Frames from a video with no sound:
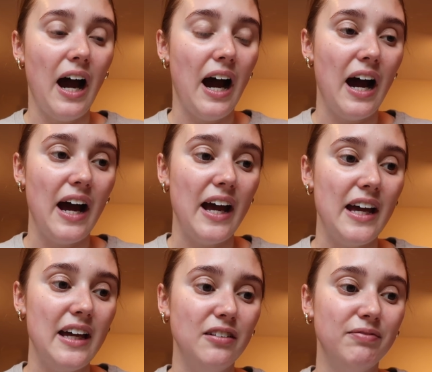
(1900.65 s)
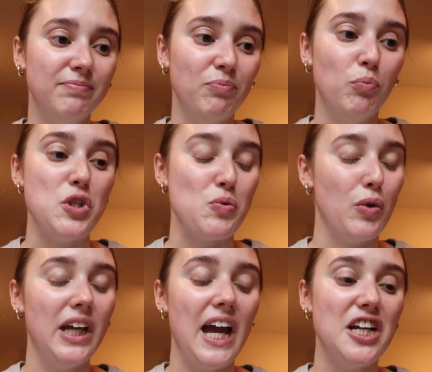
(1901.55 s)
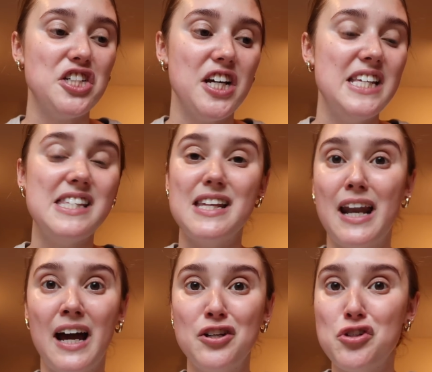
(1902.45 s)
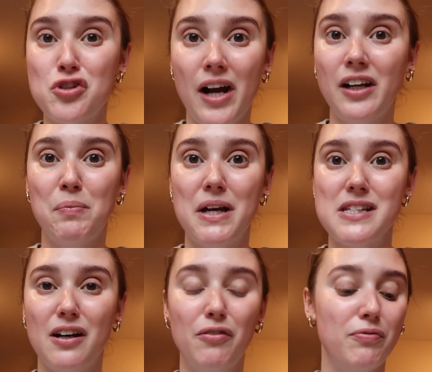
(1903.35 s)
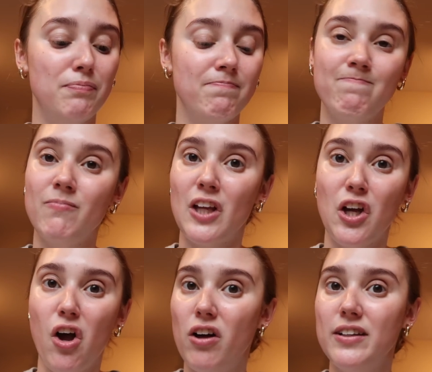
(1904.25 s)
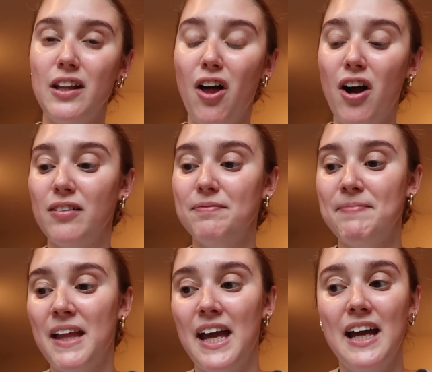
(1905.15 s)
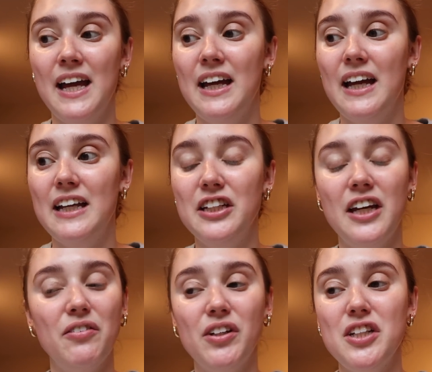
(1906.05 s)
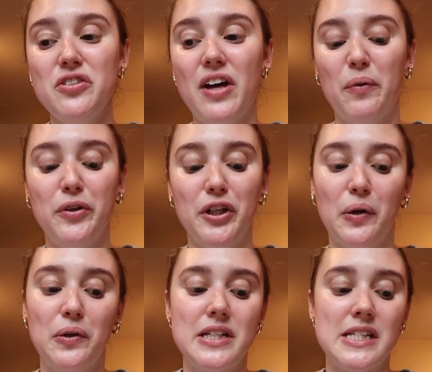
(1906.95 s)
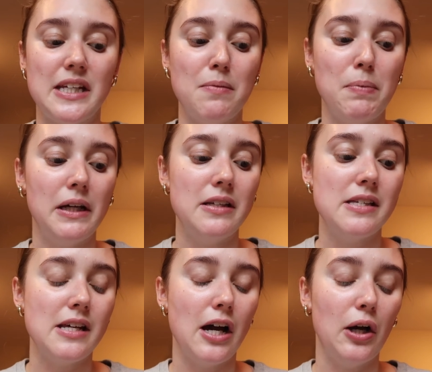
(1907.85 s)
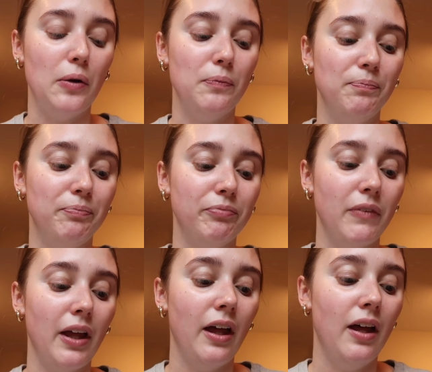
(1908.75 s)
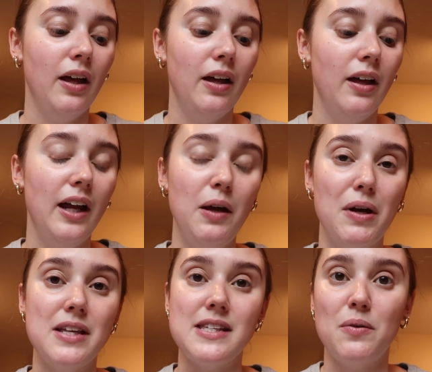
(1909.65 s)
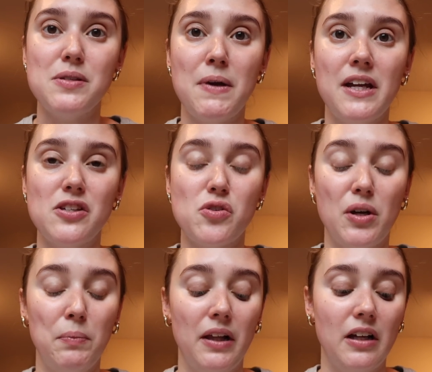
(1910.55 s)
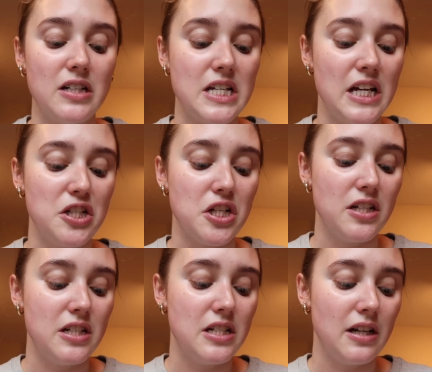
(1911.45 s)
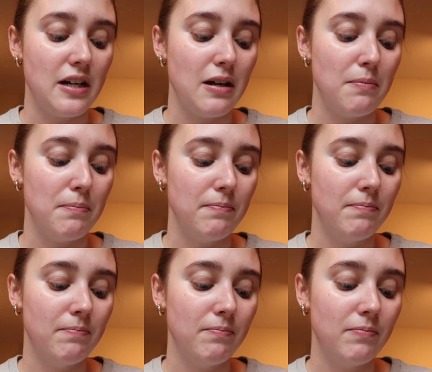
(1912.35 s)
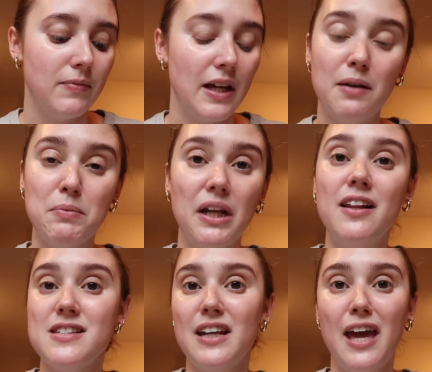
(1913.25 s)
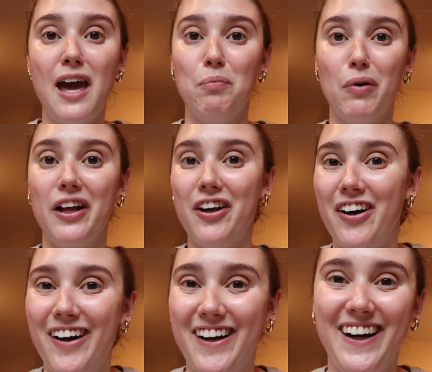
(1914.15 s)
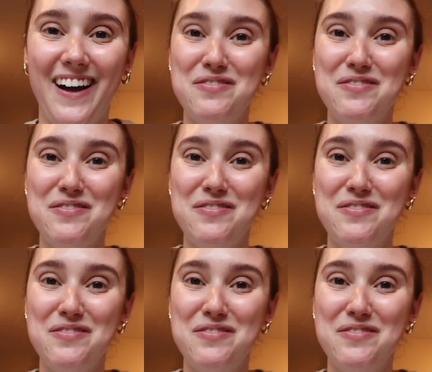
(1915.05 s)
I was really anxious and I distracted myself all day long. And you can't really do that when you're going to sleep. So anyways, that was my extremely long tangent. And I'm gonna listen to Camp while I cook.